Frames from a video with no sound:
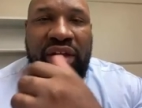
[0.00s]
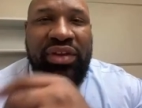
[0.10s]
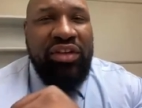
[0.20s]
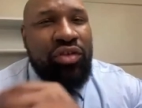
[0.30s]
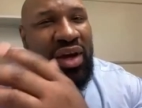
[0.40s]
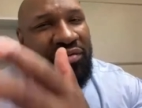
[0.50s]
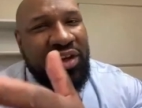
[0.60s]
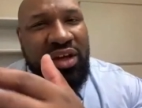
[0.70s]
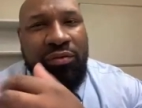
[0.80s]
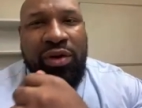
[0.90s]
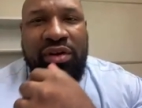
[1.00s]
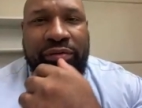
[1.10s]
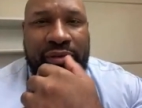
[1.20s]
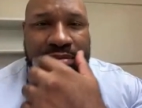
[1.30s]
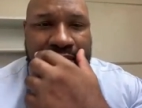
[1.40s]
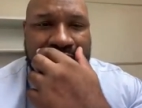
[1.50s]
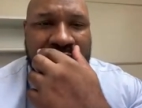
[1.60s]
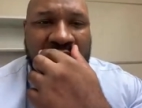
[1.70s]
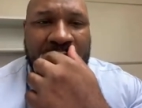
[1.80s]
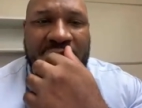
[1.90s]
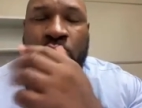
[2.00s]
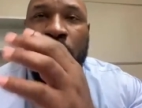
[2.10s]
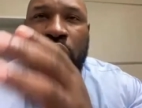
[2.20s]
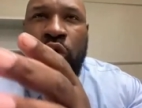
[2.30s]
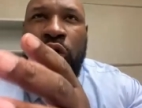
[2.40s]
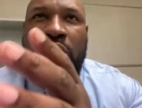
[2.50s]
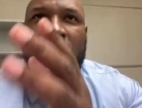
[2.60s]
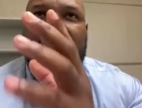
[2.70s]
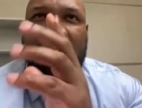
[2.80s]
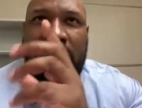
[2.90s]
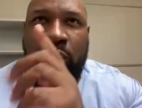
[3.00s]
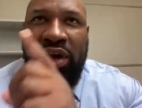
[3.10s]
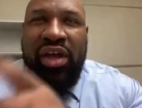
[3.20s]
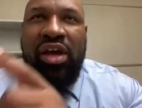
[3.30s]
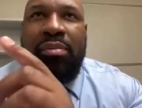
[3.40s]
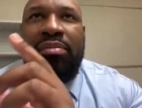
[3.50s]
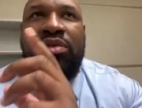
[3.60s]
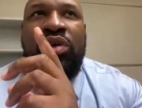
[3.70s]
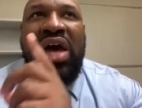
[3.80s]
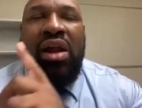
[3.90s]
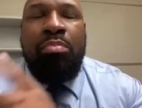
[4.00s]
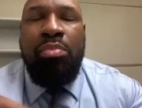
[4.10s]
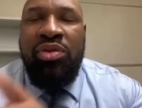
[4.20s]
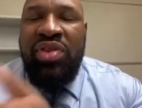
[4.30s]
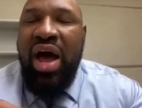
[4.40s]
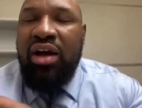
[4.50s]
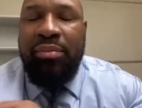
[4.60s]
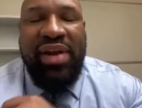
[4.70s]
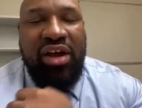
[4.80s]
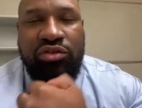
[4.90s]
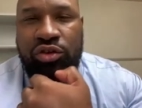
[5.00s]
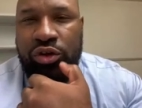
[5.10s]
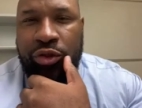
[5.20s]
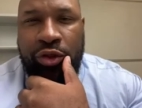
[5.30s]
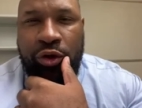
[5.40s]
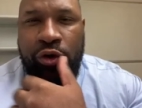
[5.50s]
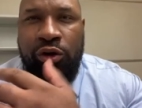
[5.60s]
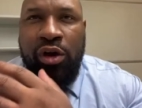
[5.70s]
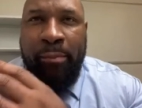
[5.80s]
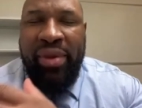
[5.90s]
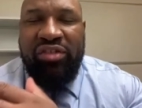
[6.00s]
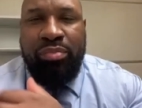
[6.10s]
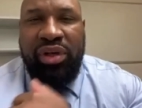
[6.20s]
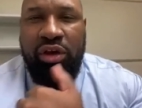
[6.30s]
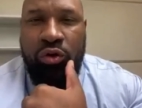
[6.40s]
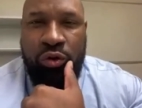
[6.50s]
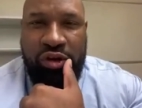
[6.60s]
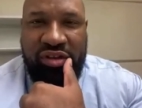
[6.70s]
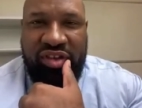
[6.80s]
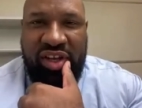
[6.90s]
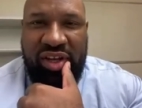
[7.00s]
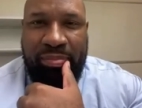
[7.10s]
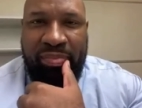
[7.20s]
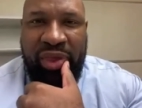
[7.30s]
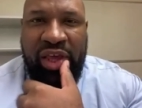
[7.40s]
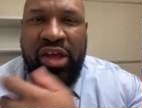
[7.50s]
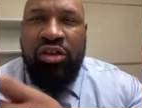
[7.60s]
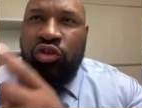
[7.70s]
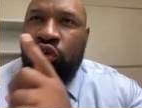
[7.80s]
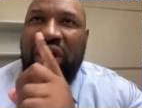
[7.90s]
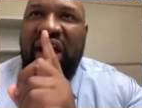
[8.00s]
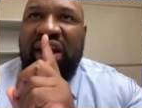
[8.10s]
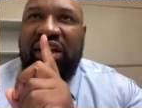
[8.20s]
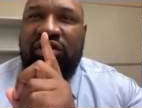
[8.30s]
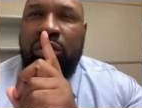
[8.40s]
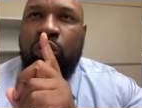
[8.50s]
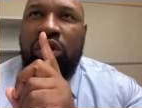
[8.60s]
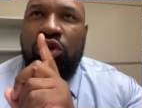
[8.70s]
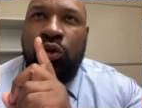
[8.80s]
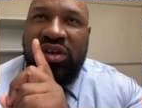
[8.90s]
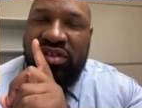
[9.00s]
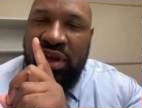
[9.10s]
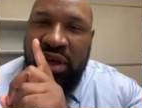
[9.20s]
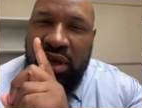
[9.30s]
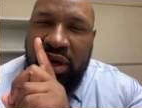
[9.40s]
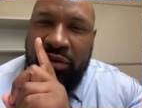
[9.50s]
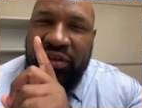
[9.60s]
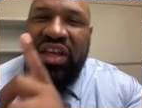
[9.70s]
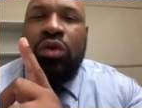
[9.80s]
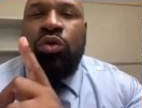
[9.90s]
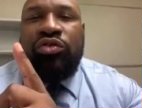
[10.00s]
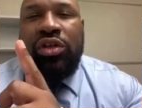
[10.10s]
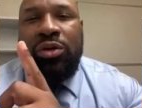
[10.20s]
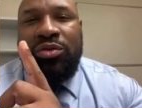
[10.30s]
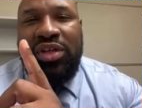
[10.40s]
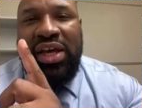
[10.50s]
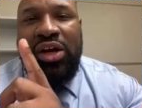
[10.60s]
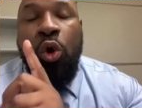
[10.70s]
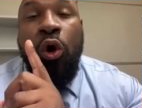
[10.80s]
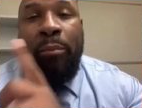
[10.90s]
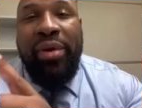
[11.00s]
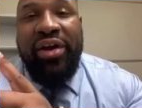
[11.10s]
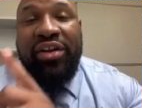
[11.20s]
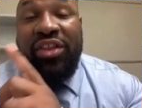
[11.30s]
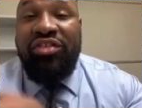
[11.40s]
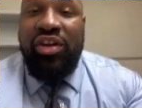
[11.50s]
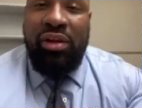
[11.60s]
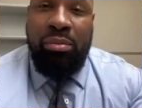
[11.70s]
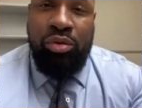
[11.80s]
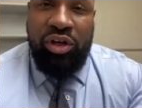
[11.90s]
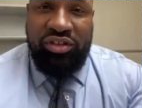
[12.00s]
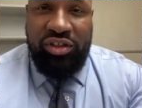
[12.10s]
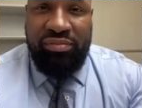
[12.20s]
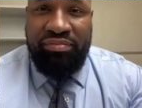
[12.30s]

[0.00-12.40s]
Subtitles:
that you have to get rid of him. Or with him, you got to knock him down to the third best player on your team. So you got to get someone who is of equal skill set or better than Jalen Brunson.